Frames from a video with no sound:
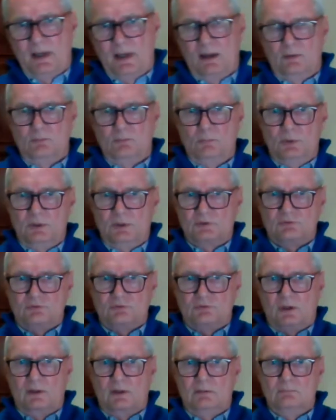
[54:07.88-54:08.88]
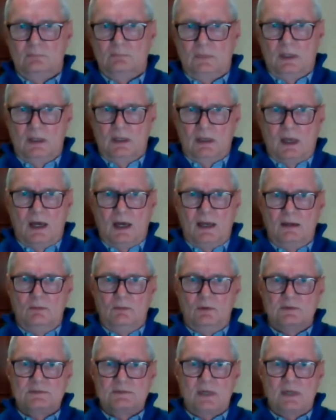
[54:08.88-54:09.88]
bound books on
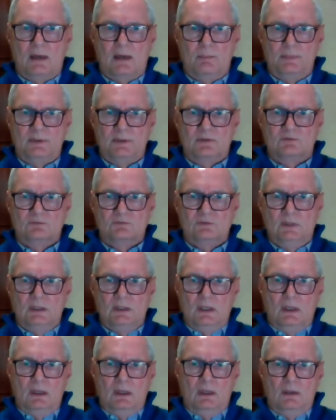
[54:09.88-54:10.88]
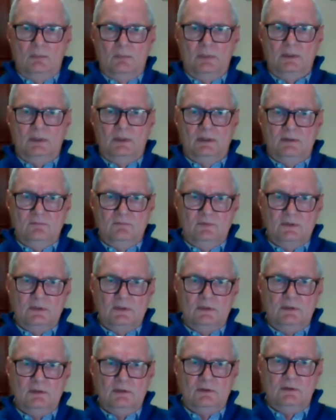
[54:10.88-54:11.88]
iowa topics but living
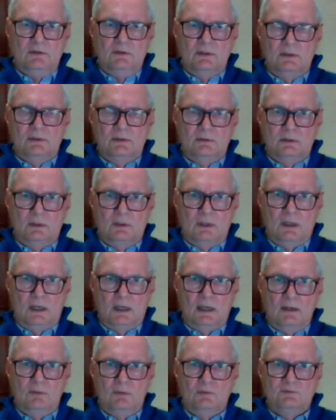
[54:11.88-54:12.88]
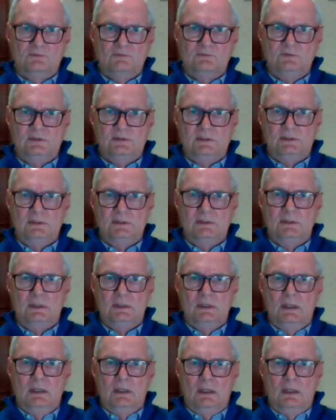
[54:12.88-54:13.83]
here in iowa city